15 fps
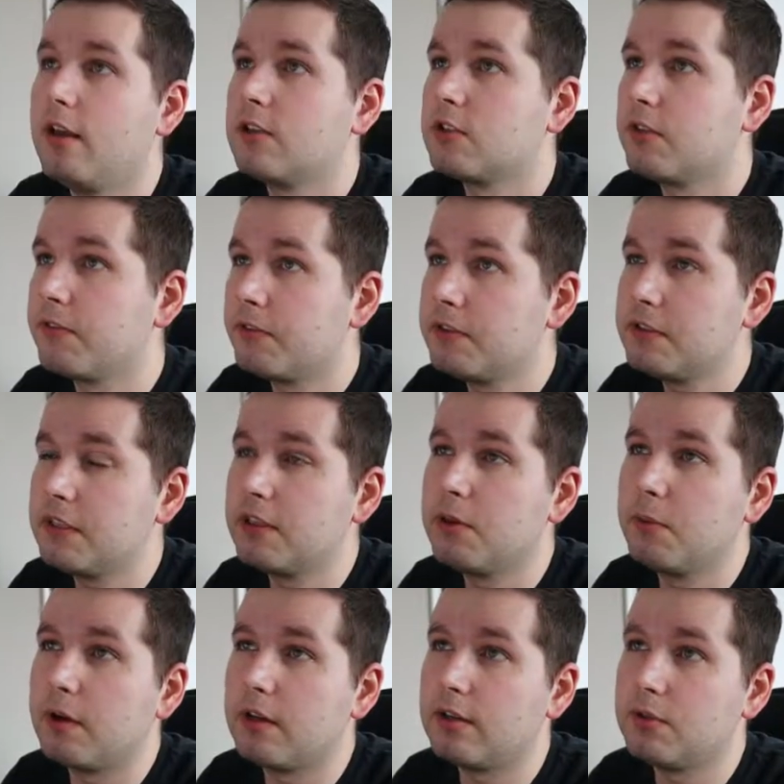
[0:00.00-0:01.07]
So the first thing you
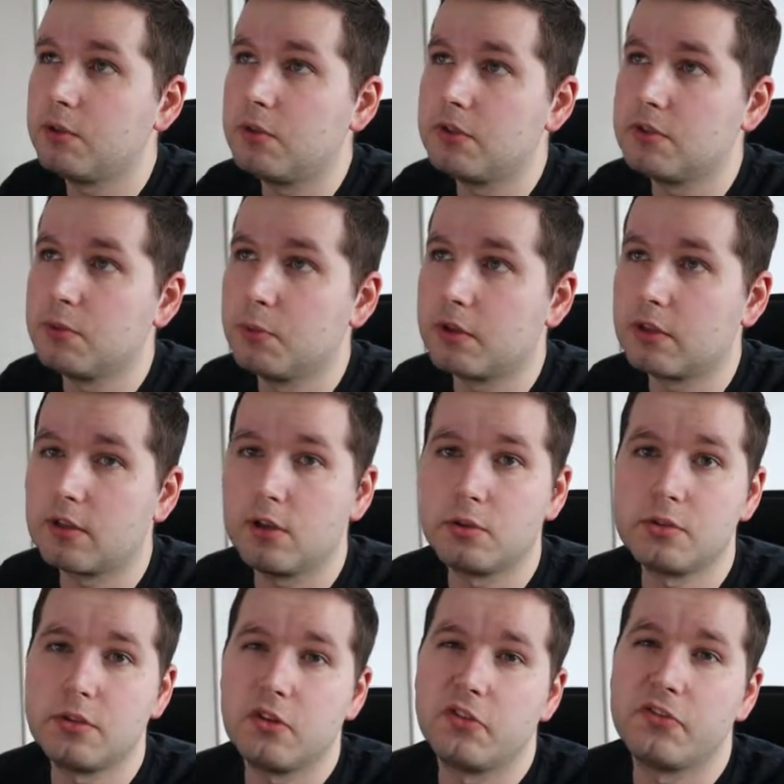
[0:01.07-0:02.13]
want to do is you want to go
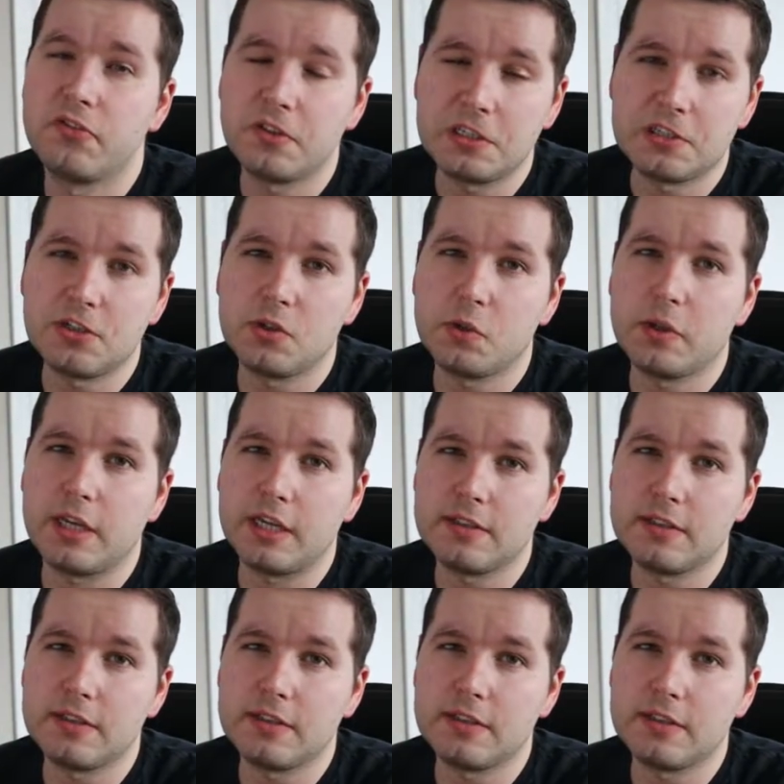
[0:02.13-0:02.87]
to the official